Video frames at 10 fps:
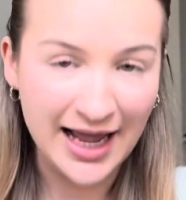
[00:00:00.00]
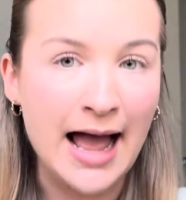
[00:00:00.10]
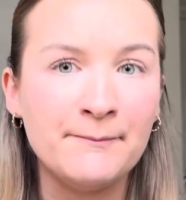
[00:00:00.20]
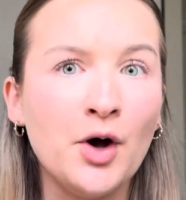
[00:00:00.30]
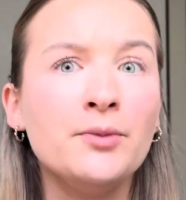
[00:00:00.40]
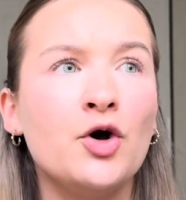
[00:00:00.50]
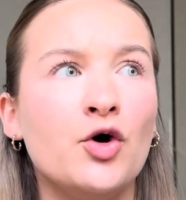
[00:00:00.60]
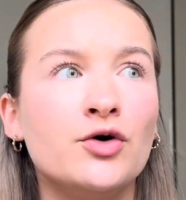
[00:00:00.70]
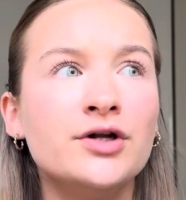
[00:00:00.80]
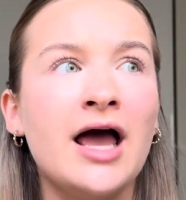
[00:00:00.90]
And
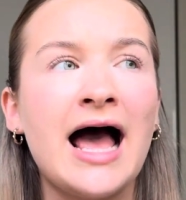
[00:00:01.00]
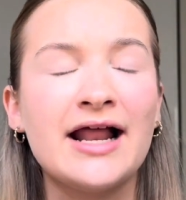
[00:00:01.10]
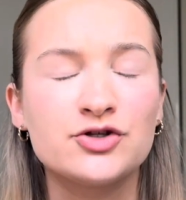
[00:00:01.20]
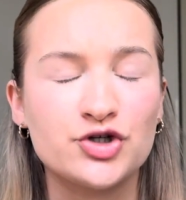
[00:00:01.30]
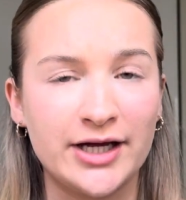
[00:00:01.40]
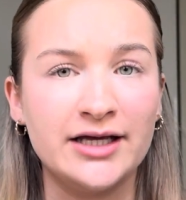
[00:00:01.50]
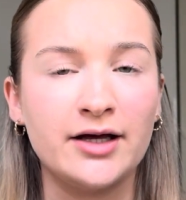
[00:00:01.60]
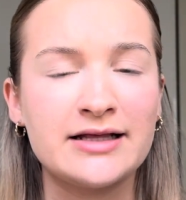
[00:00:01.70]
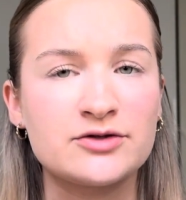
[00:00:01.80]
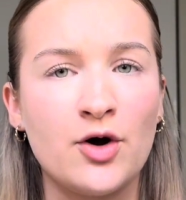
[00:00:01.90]
popcorn and a drink
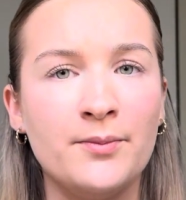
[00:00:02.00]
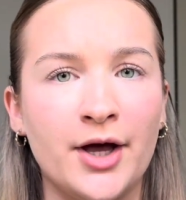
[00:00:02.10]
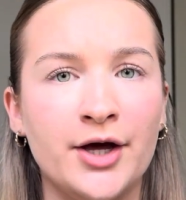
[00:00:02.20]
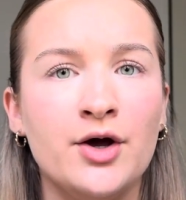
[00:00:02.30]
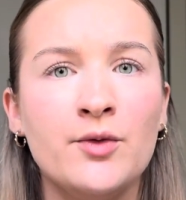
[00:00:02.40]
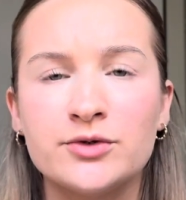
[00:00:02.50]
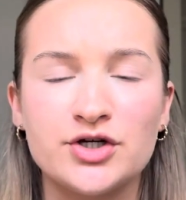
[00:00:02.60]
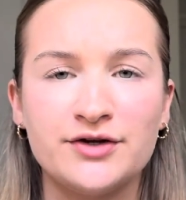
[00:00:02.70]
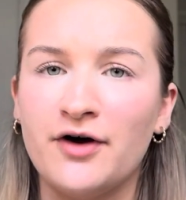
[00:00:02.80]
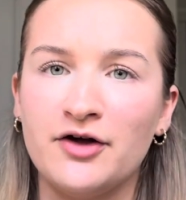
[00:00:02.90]
as a combo was
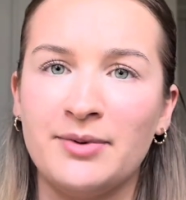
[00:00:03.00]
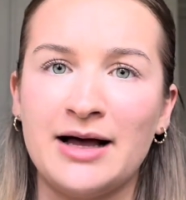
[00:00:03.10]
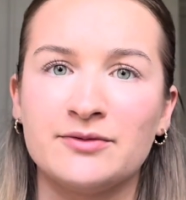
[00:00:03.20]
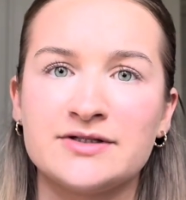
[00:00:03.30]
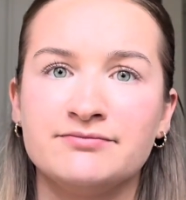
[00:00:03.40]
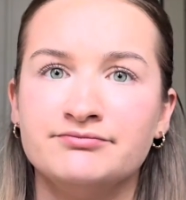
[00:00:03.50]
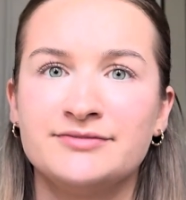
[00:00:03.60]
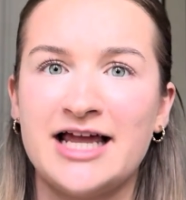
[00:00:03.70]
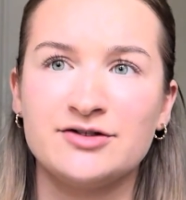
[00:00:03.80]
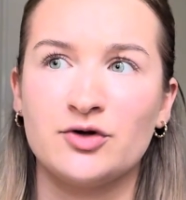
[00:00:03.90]
only £5,
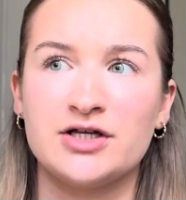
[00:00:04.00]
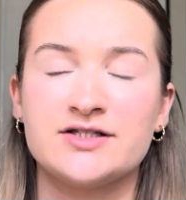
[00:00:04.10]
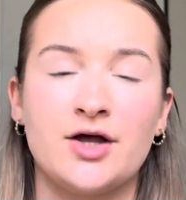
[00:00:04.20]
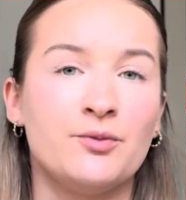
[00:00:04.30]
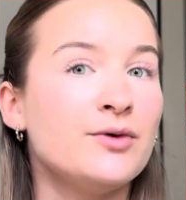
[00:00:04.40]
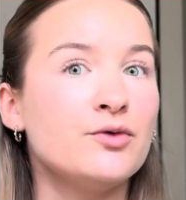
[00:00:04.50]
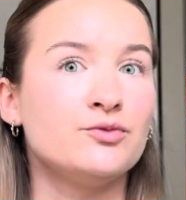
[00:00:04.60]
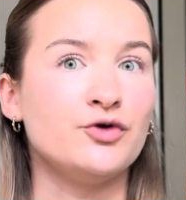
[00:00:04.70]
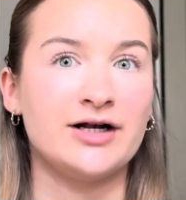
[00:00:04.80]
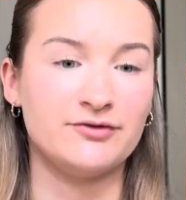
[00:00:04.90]
$10, so we were
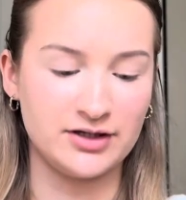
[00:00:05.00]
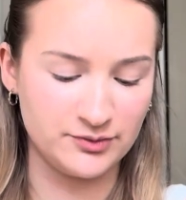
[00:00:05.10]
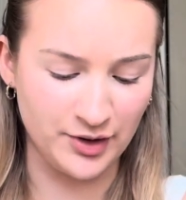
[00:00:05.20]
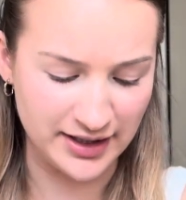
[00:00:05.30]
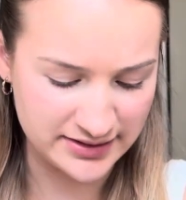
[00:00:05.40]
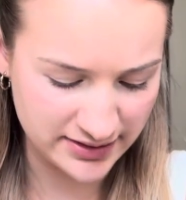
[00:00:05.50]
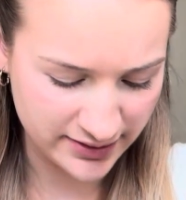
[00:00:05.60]
really, really impressed.